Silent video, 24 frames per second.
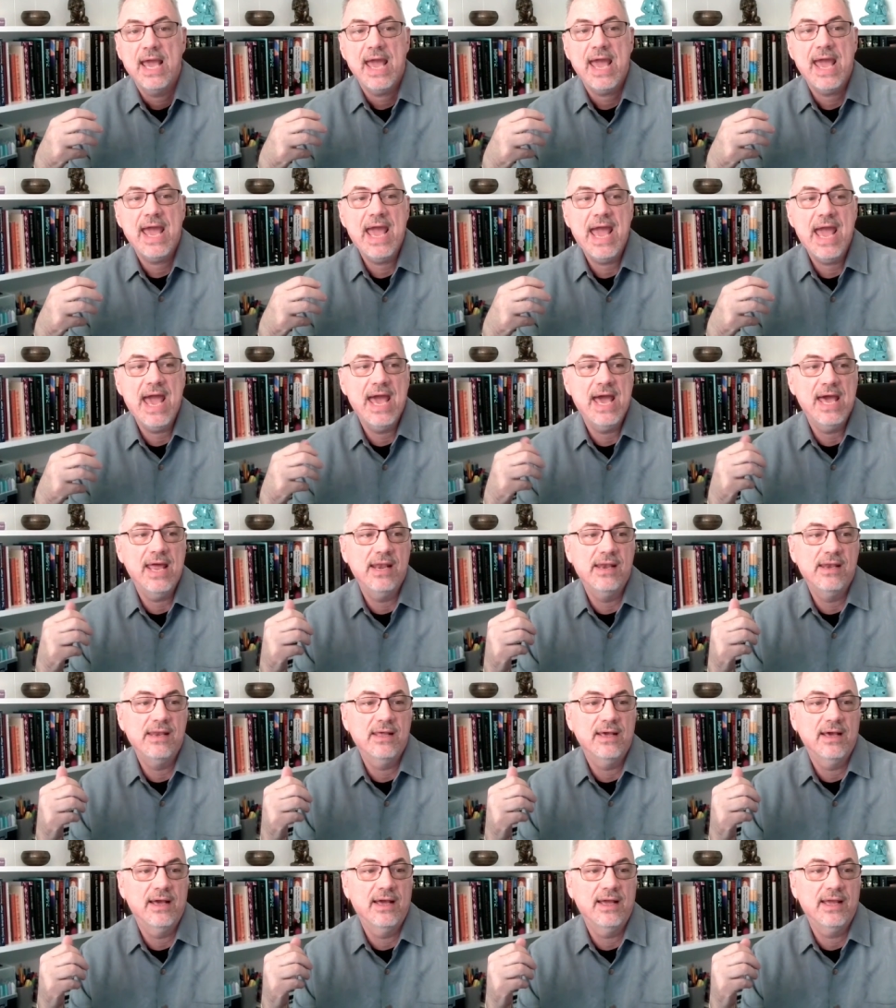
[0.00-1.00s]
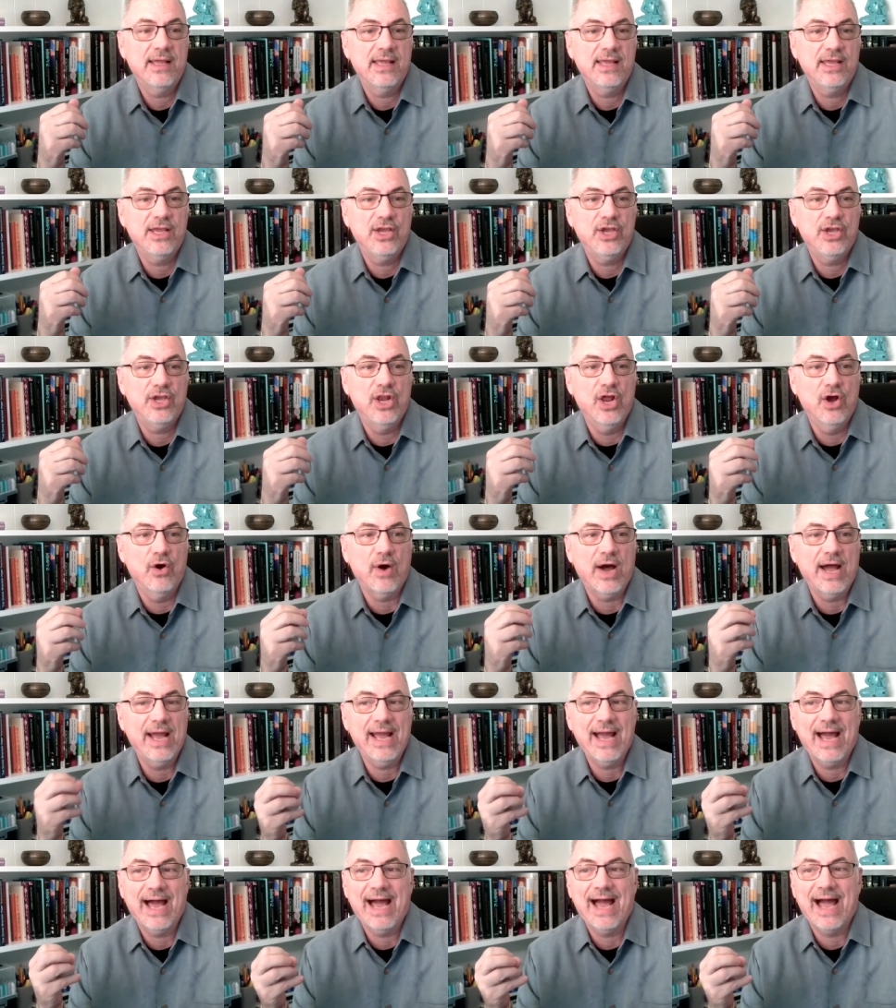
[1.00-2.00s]
And, you know,
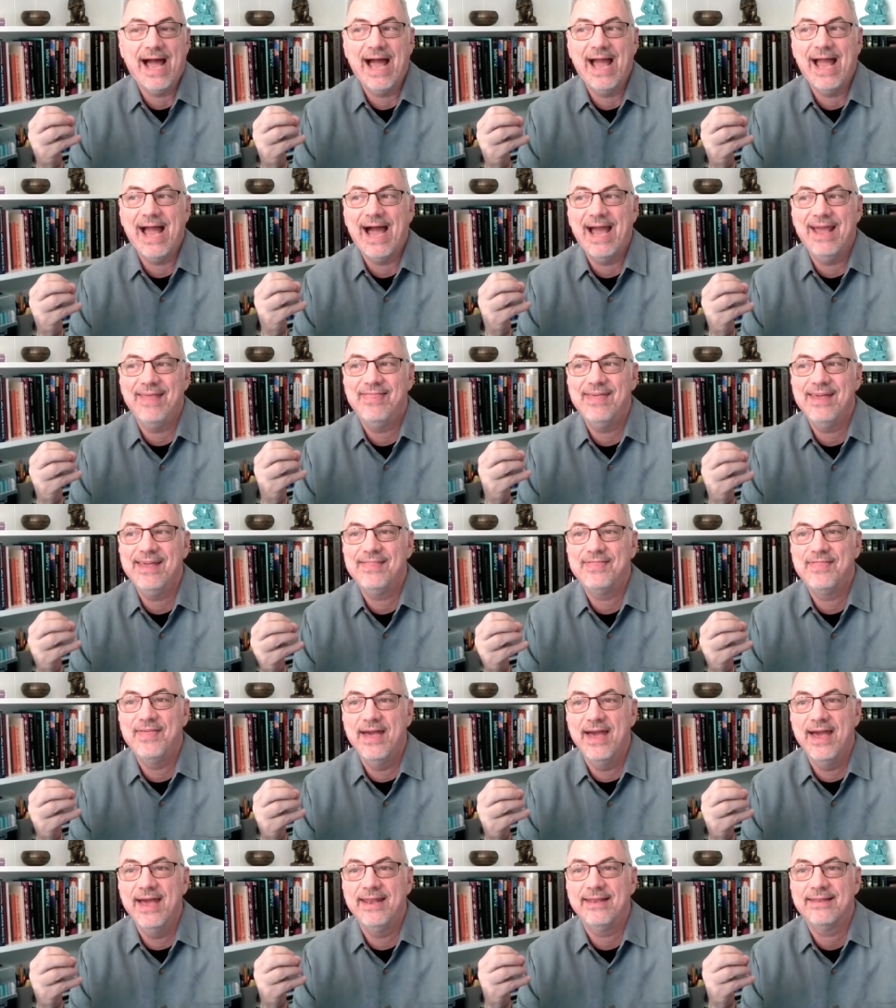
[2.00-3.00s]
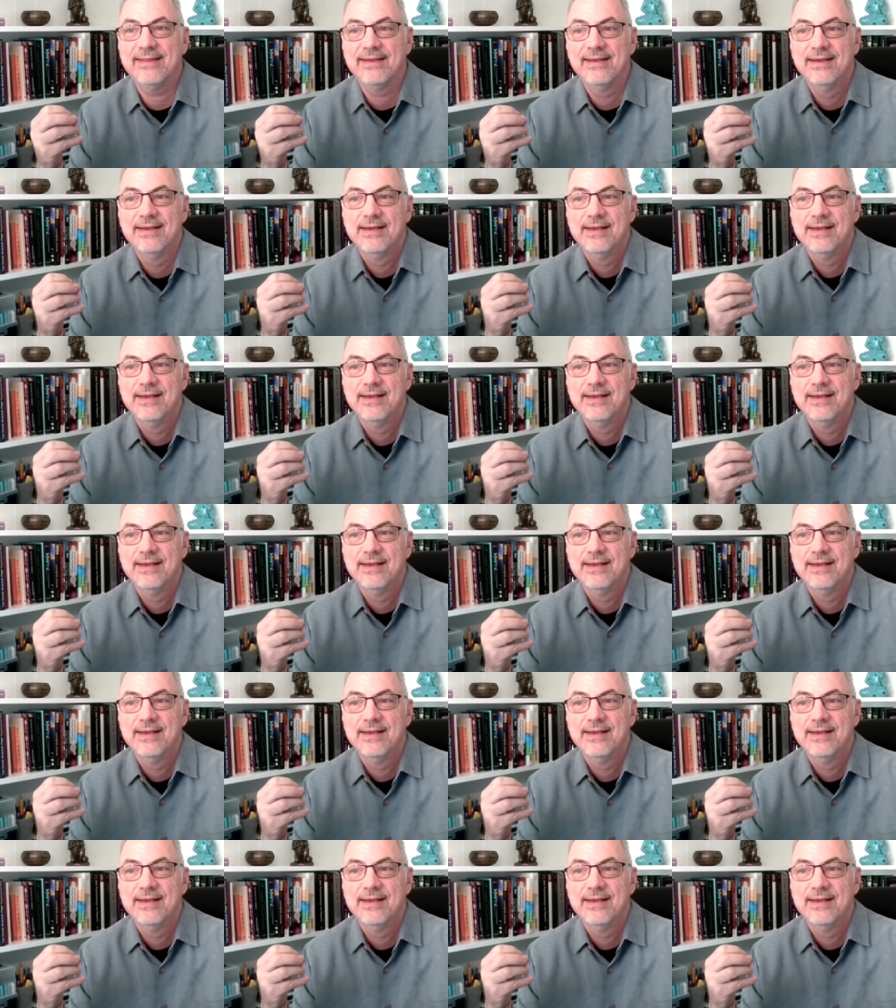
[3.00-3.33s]
I, I think that